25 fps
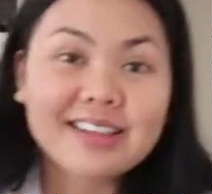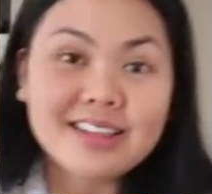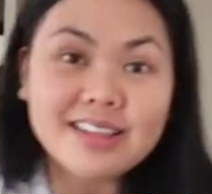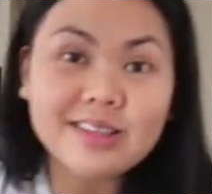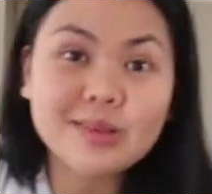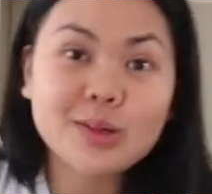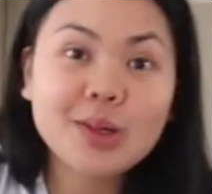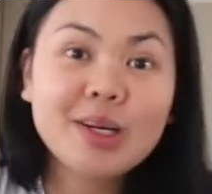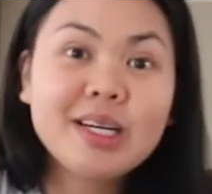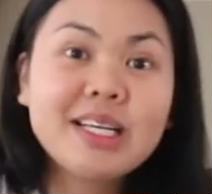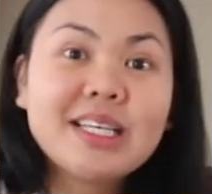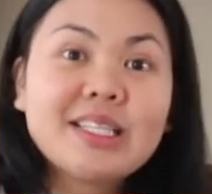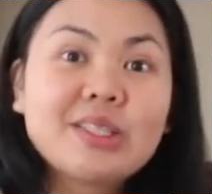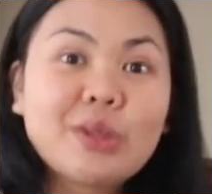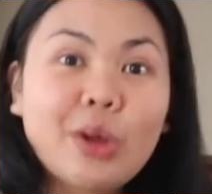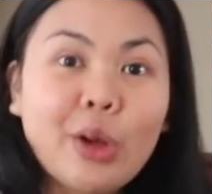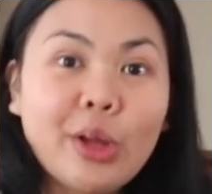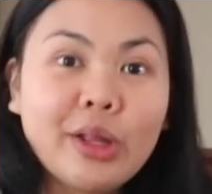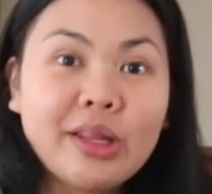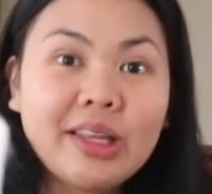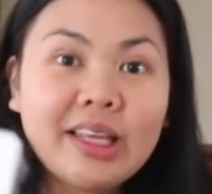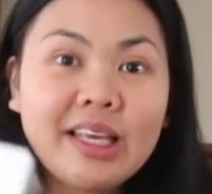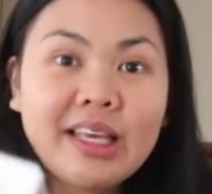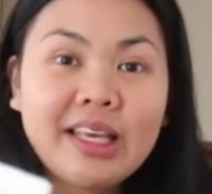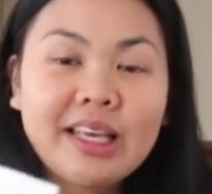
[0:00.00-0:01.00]
this one is
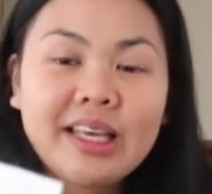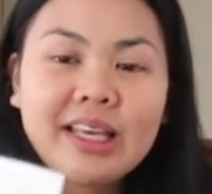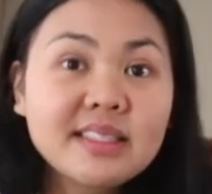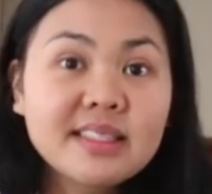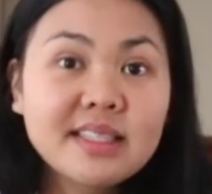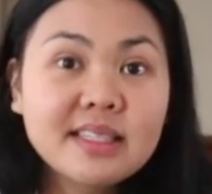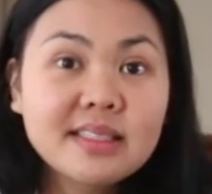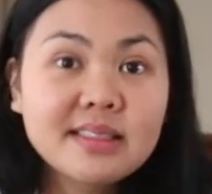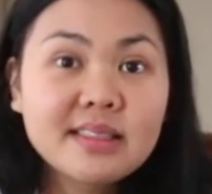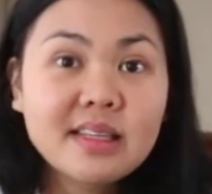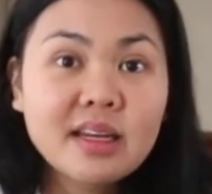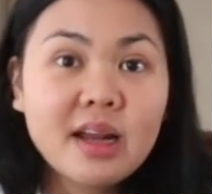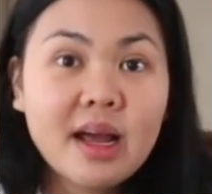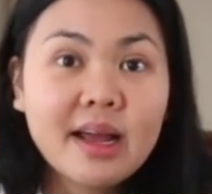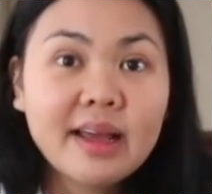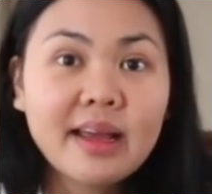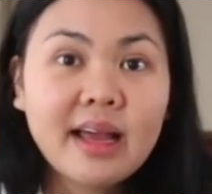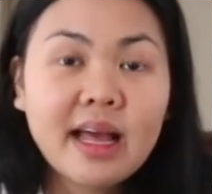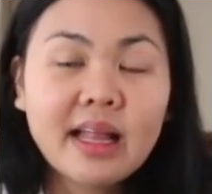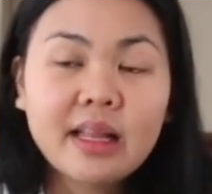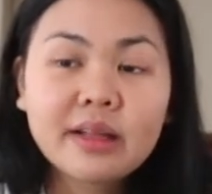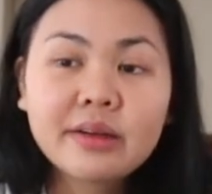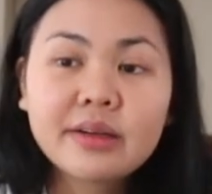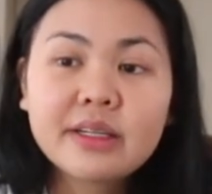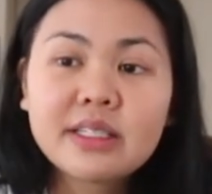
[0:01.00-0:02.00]
only sixty-nine
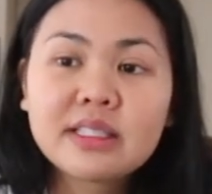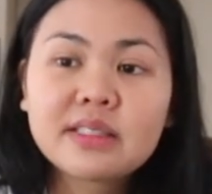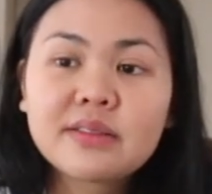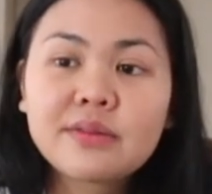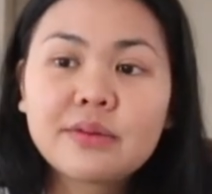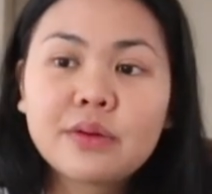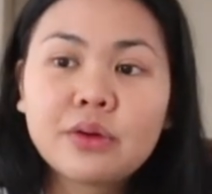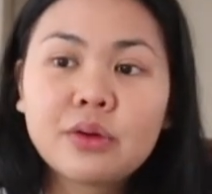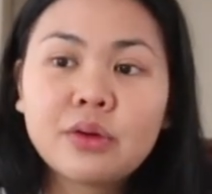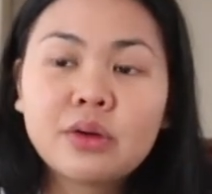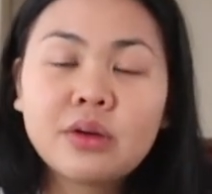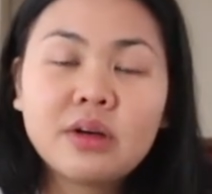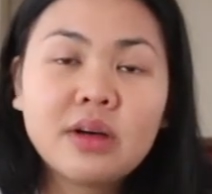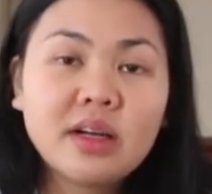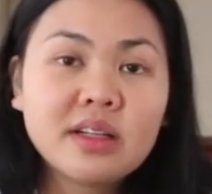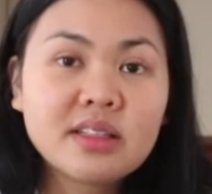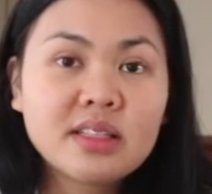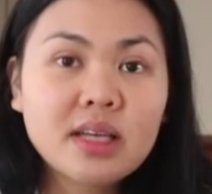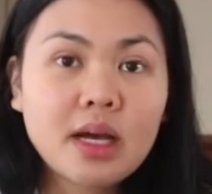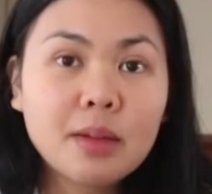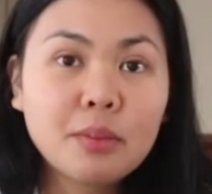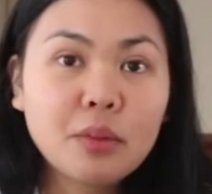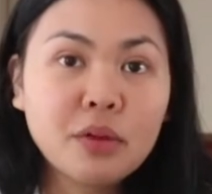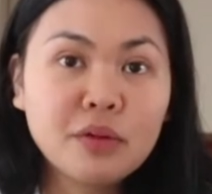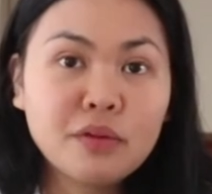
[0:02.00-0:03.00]
calories for a
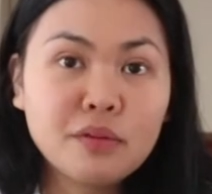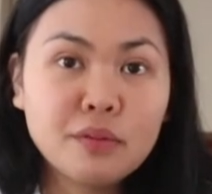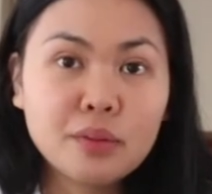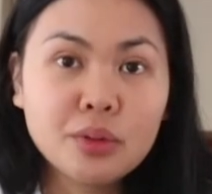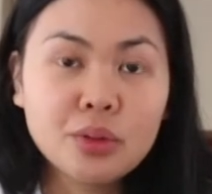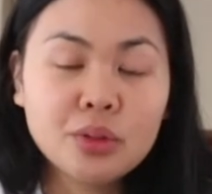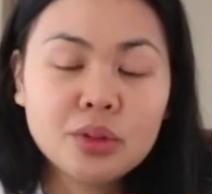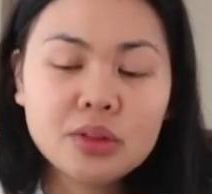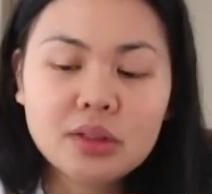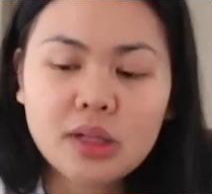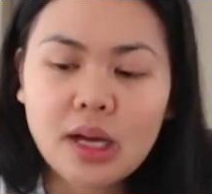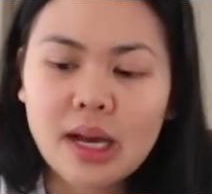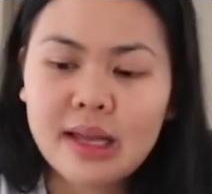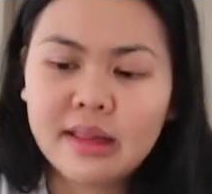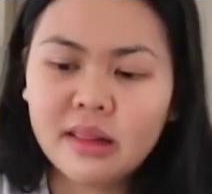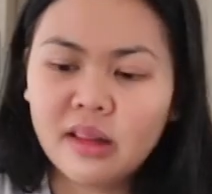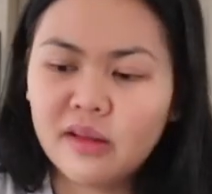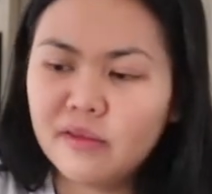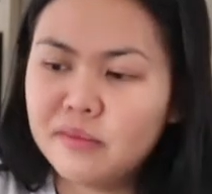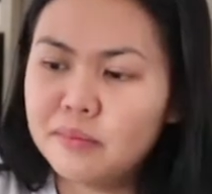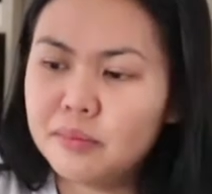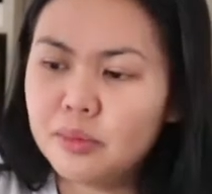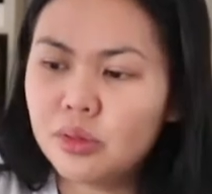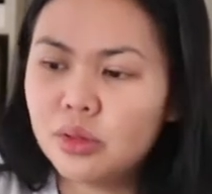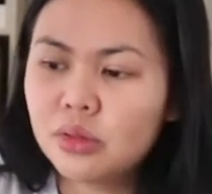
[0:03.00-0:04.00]
tub of mousse. I
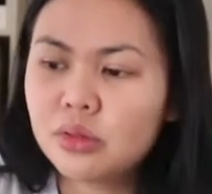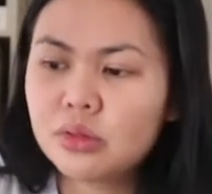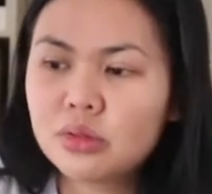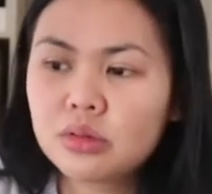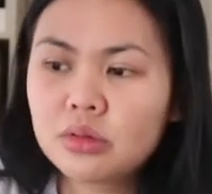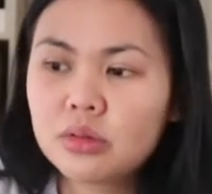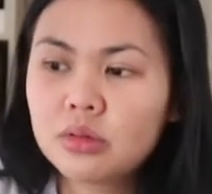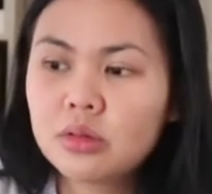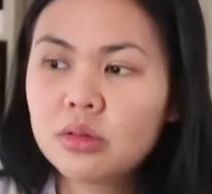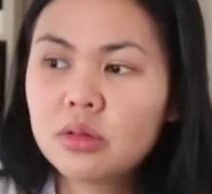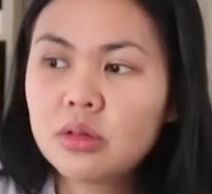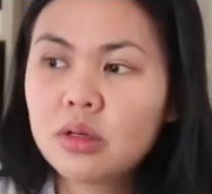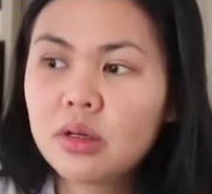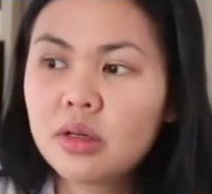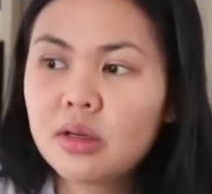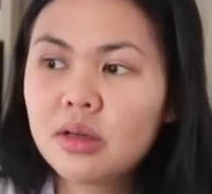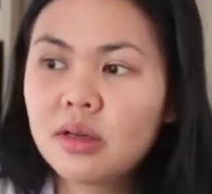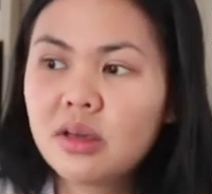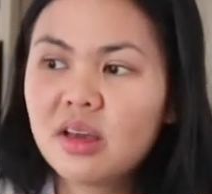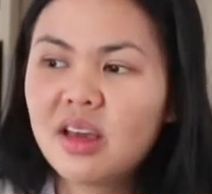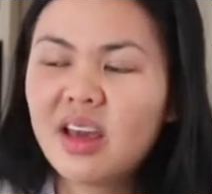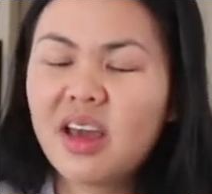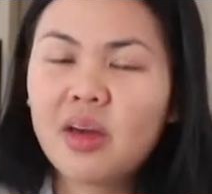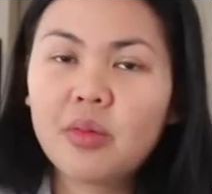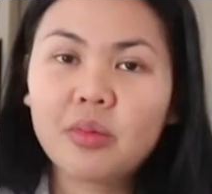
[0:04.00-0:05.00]
love mousse,
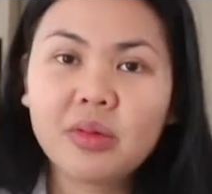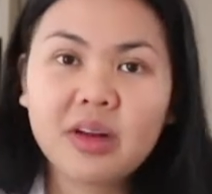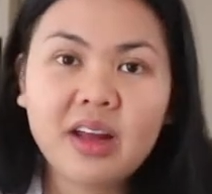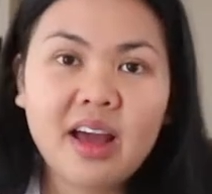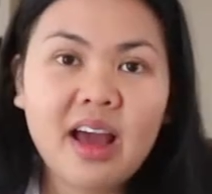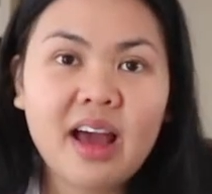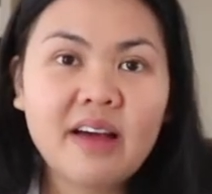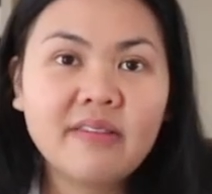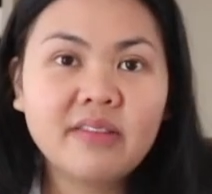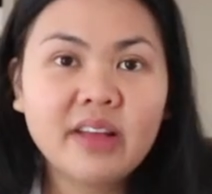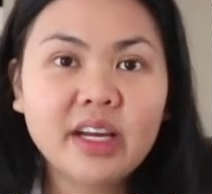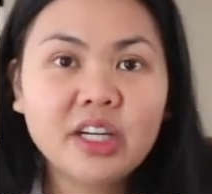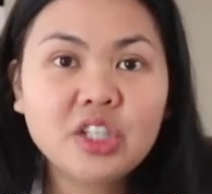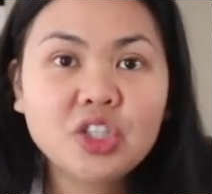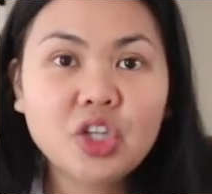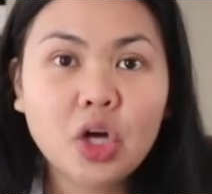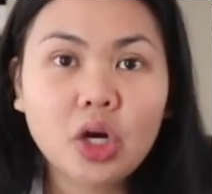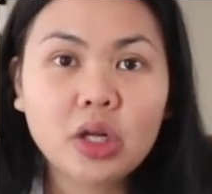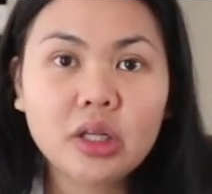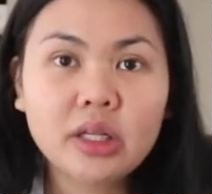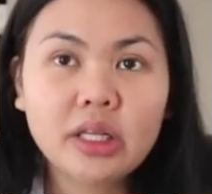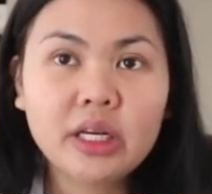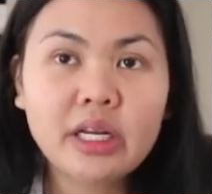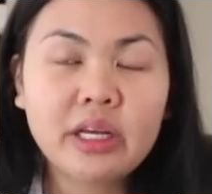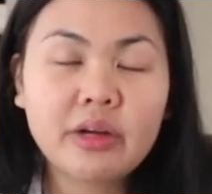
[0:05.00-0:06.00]
and when I have like
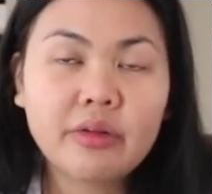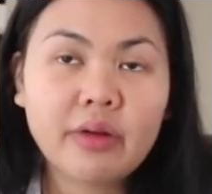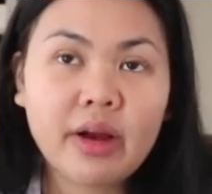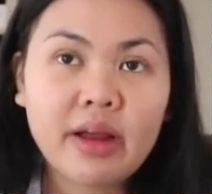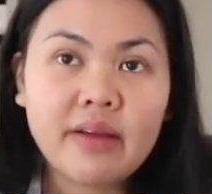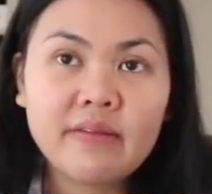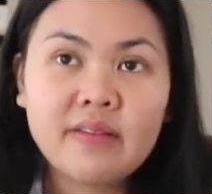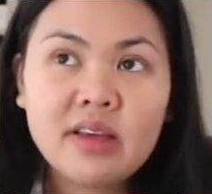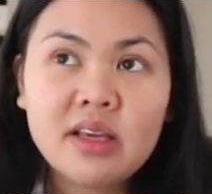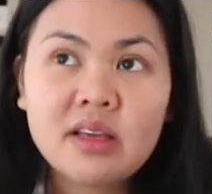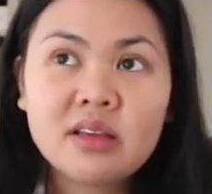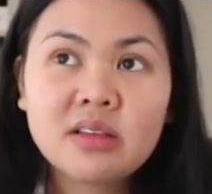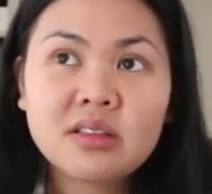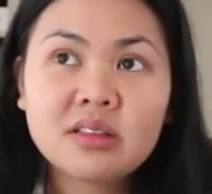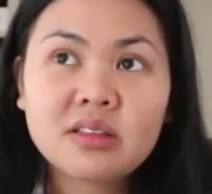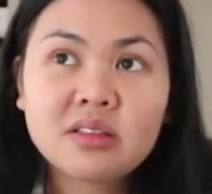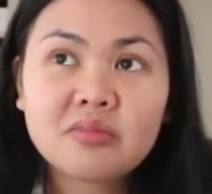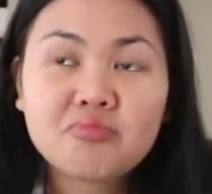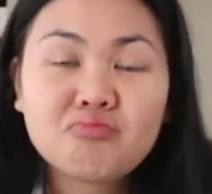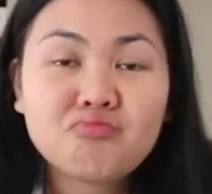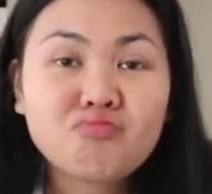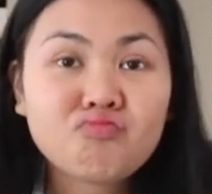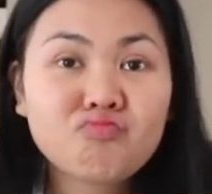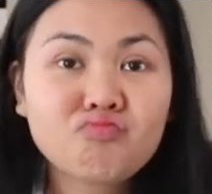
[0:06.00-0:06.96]
chocolatey cravings,